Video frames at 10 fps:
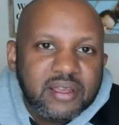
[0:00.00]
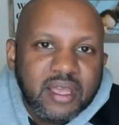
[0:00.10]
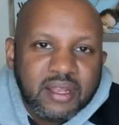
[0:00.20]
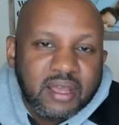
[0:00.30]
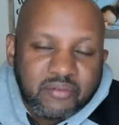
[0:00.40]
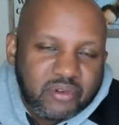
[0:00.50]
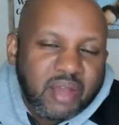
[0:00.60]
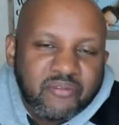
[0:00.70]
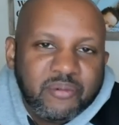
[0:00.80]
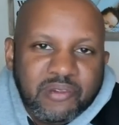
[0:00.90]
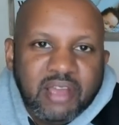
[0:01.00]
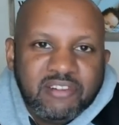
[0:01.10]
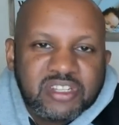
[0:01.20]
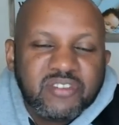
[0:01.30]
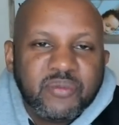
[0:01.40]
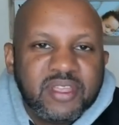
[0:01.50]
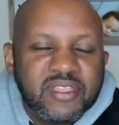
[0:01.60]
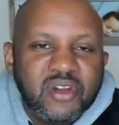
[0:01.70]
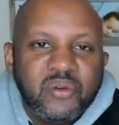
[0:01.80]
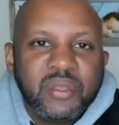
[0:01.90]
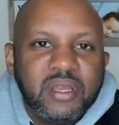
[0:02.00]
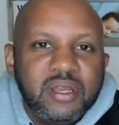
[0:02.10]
and I'm originally from Ethiopia.